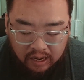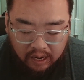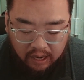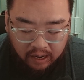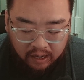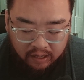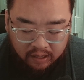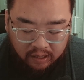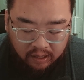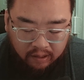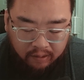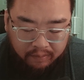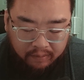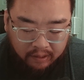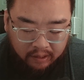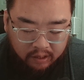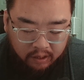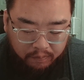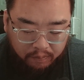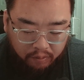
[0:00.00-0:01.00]
and now I'm
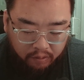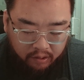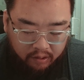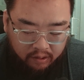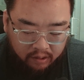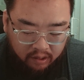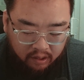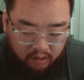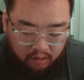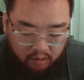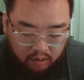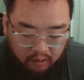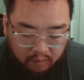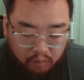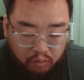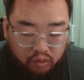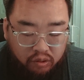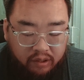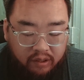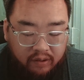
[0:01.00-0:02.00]
at the point now where
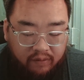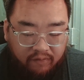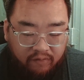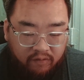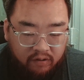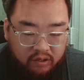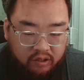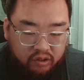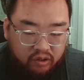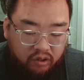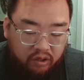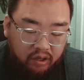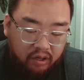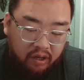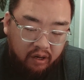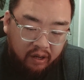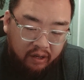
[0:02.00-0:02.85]
I'm really frustrated,